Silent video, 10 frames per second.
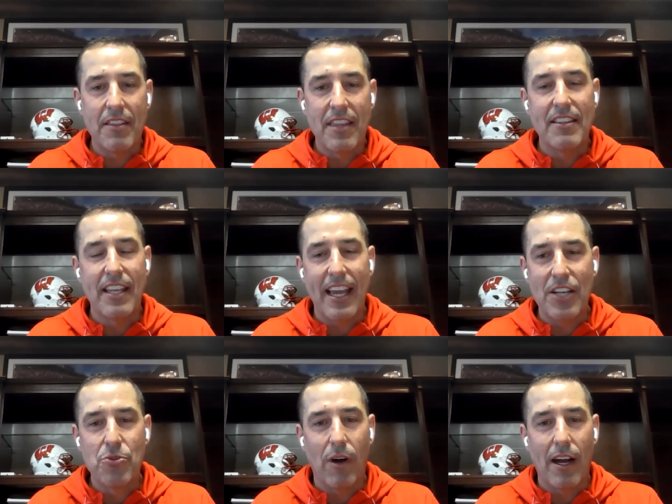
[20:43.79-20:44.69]
I think the
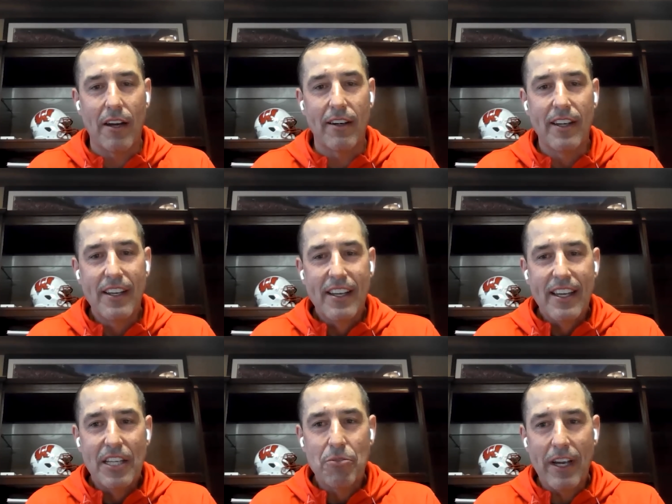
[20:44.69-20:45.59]
Edgewater
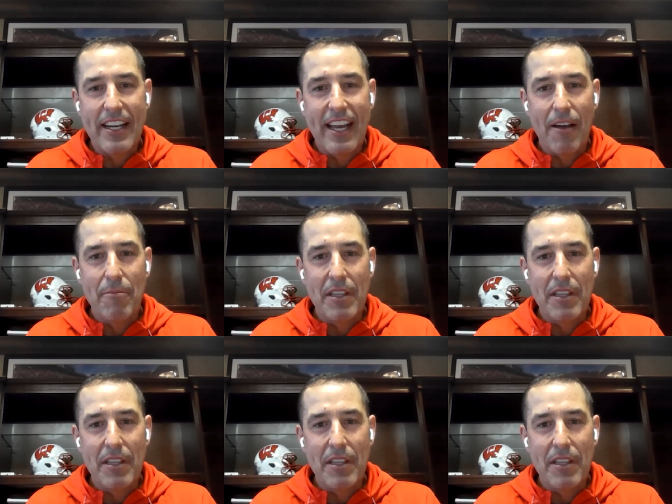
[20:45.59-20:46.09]
has right now